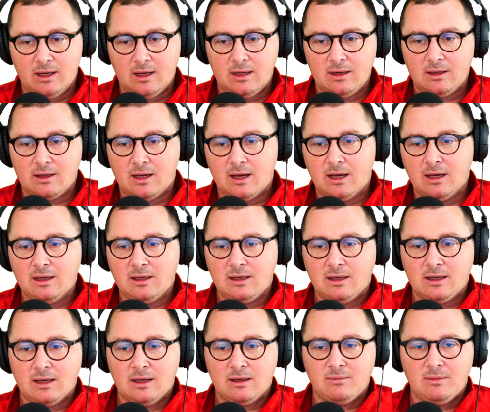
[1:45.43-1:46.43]
And I
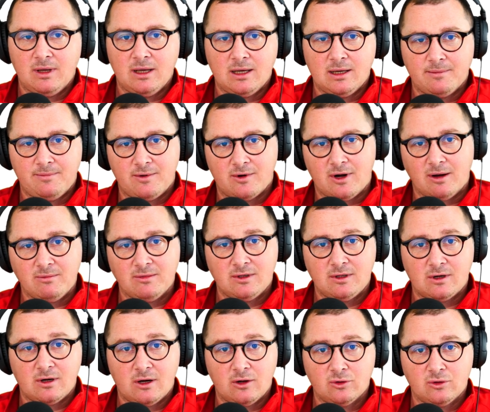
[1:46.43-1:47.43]
can make a
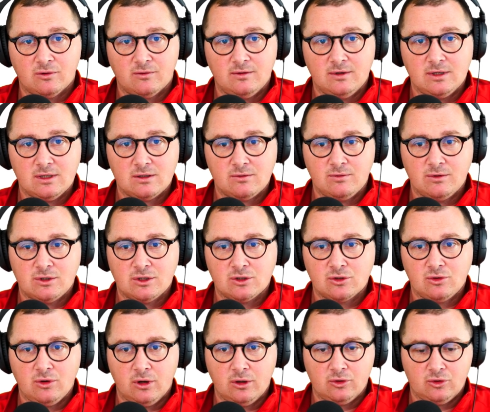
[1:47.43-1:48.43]
parameter out of this, which is
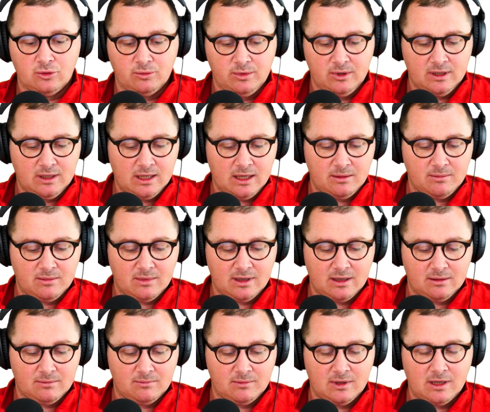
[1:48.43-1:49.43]
going to be name,
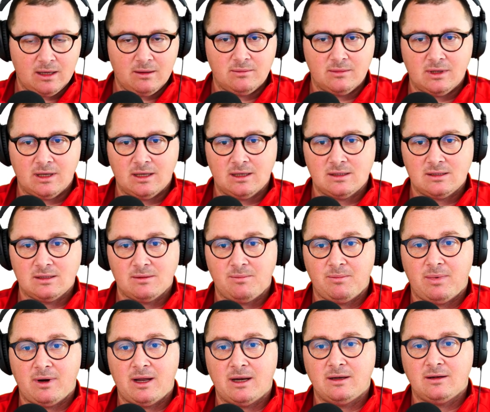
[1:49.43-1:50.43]
named as a
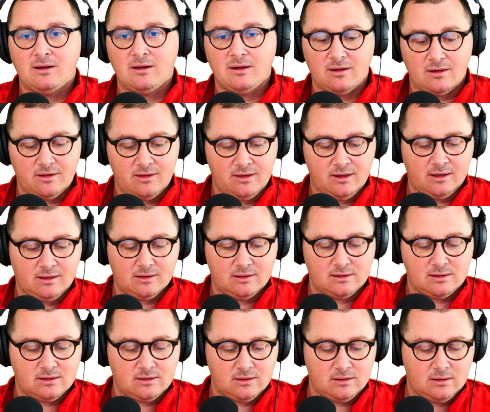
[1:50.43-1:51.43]
panel thickness.